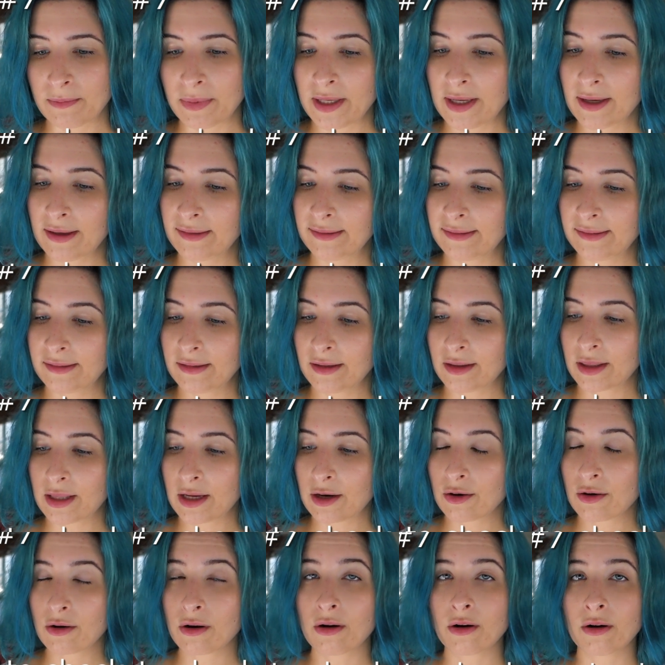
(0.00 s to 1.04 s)
because
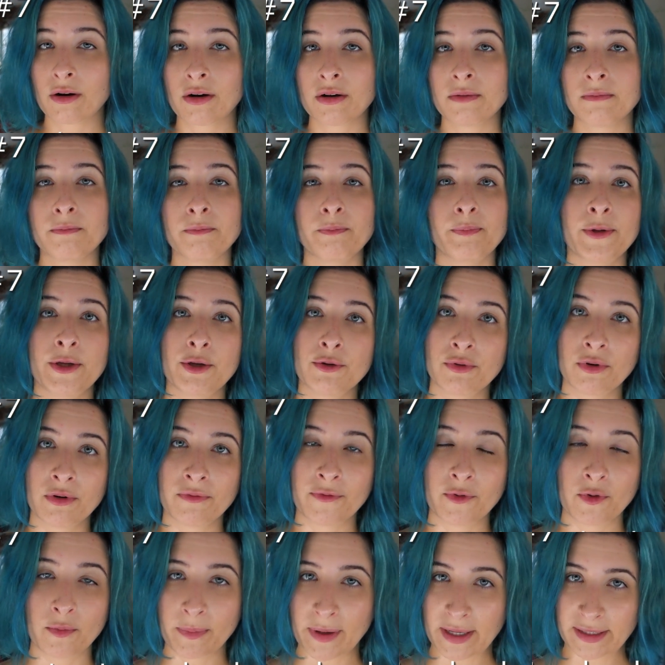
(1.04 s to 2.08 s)
there are
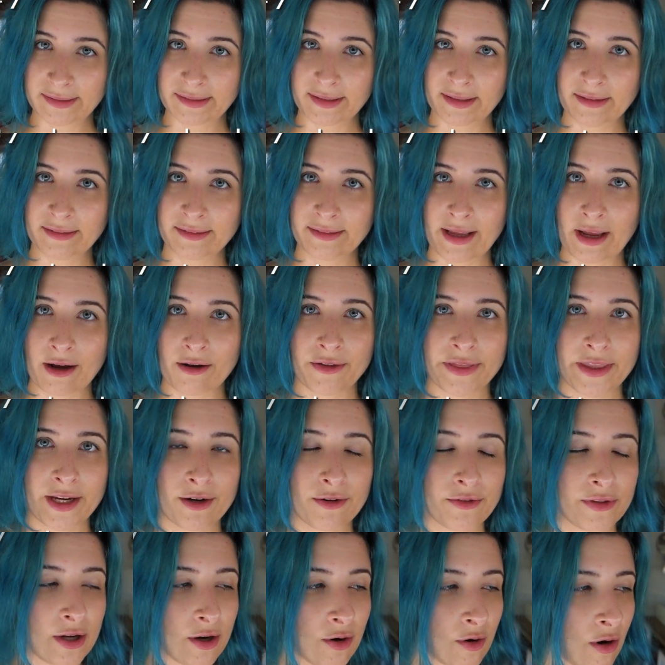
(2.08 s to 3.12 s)
beautiful buses out
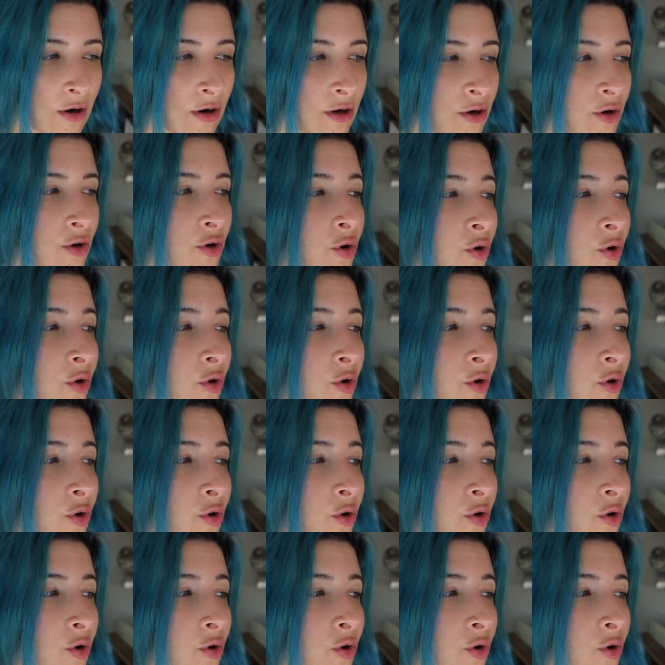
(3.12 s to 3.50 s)
there. There are